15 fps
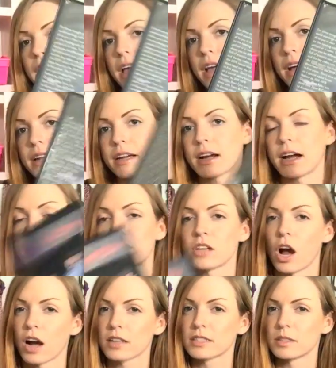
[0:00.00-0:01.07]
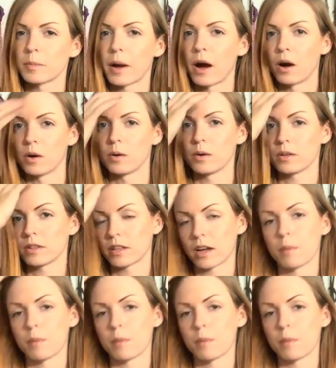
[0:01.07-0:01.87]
and it kind of talks about the